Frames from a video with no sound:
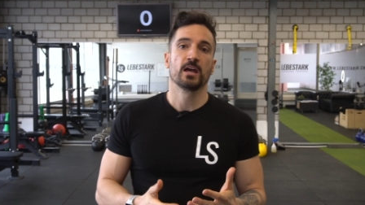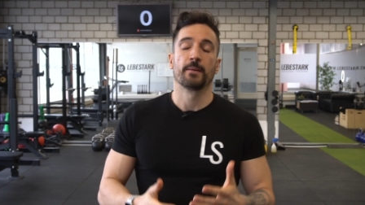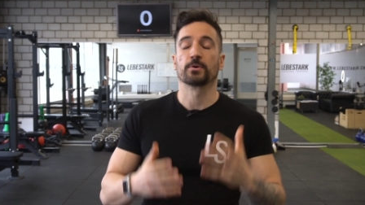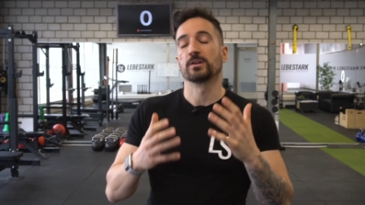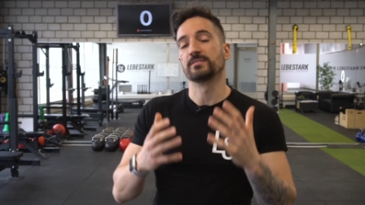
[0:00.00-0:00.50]

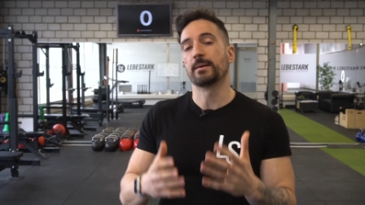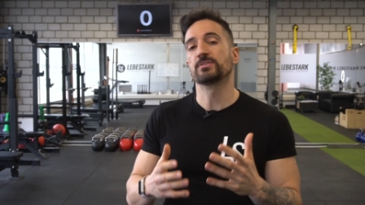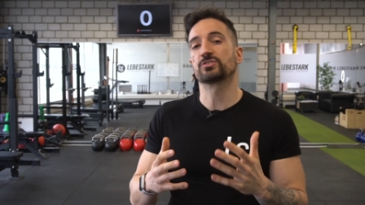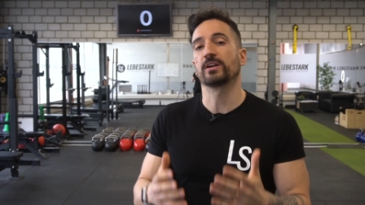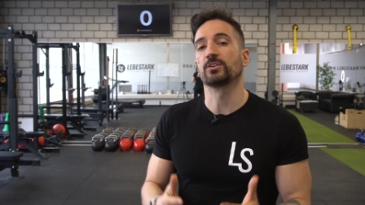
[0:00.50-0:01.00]
I'm going to
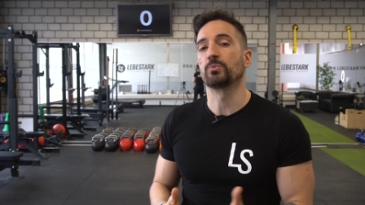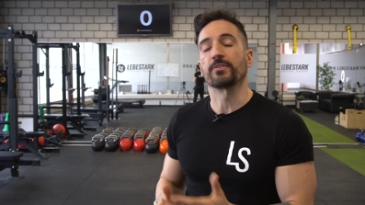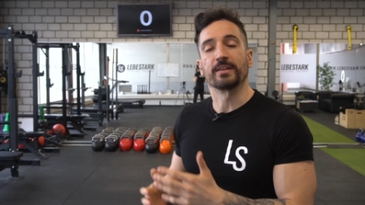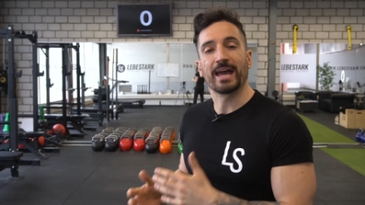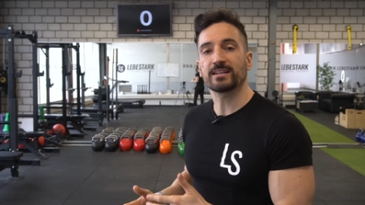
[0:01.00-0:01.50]
demonstrate it with
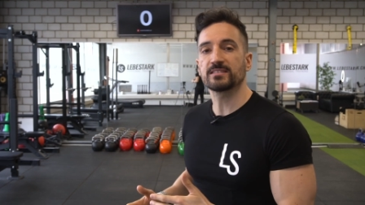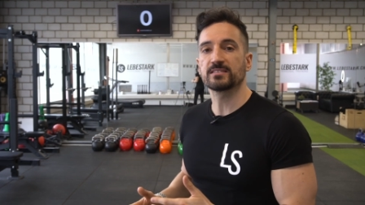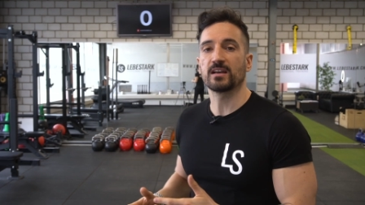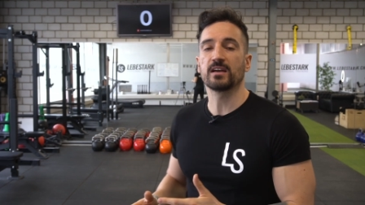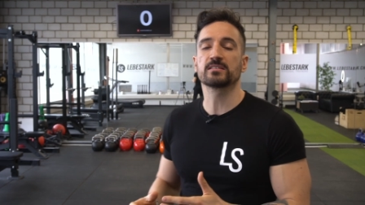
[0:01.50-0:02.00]
an
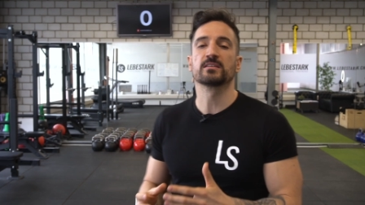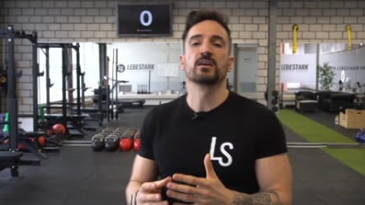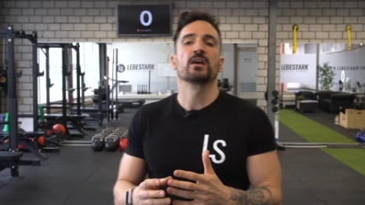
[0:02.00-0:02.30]
exercise